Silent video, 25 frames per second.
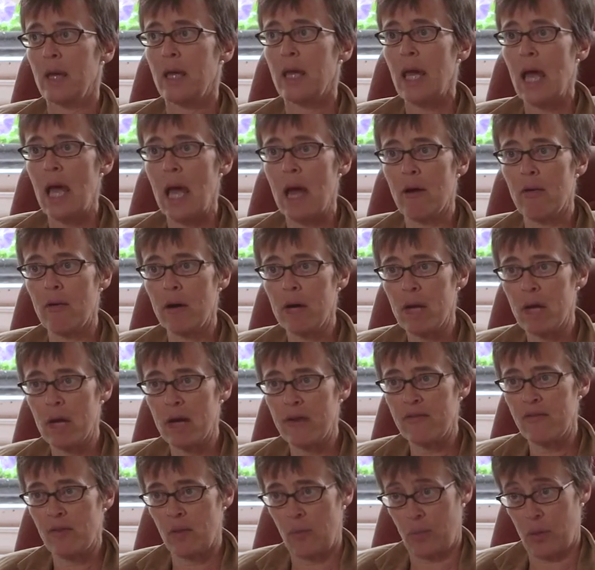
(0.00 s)
carrier
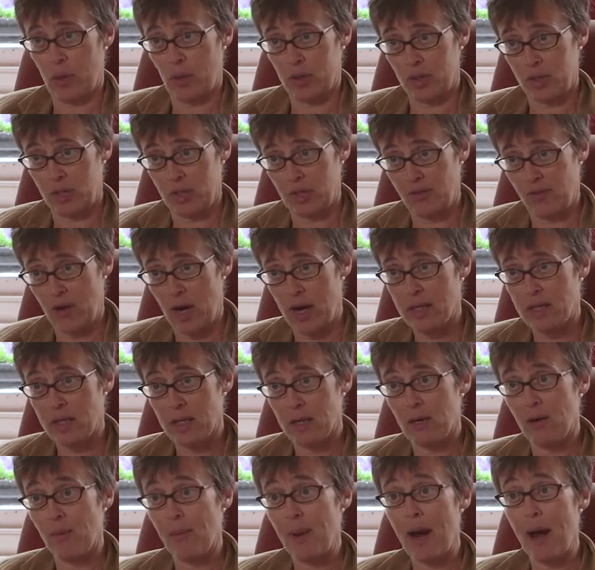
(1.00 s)
for a positive
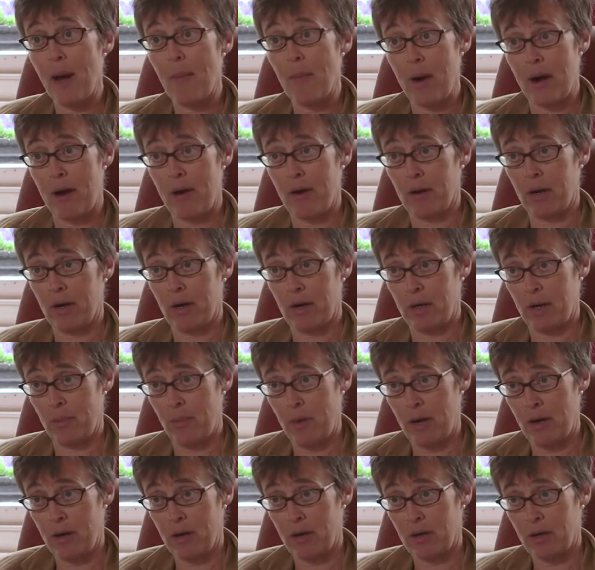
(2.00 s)
idea about America and
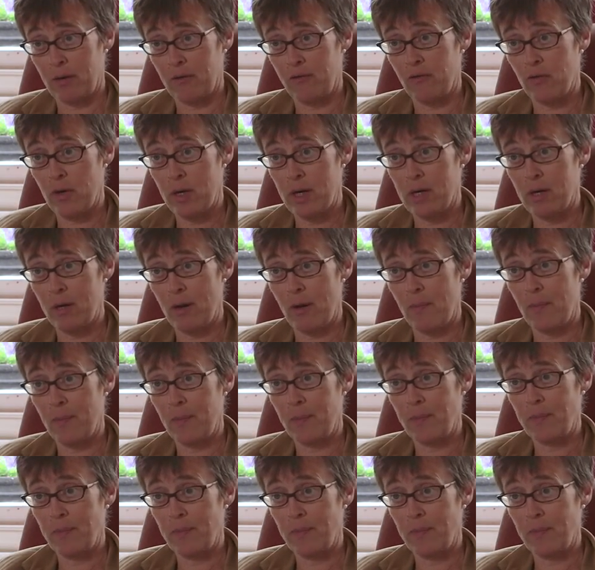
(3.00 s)
American freedom.